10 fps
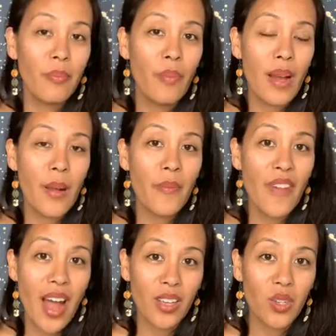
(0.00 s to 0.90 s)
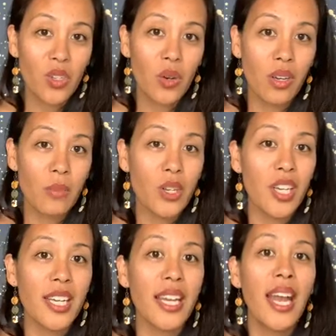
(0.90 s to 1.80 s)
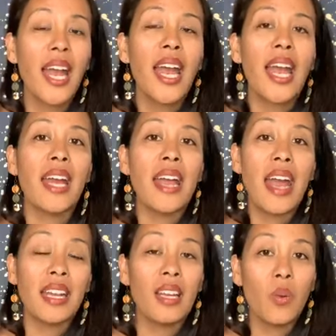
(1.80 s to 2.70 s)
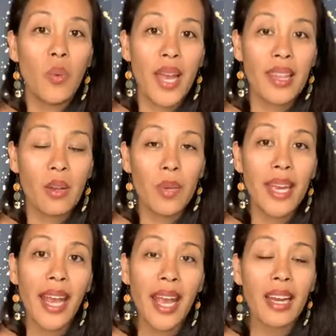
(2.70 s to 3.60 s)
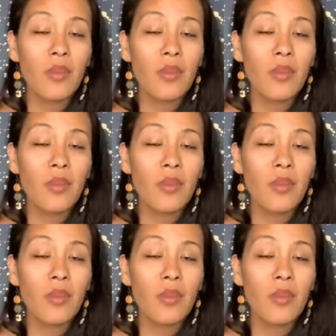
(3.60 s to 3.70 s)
value to our community in any way that we can.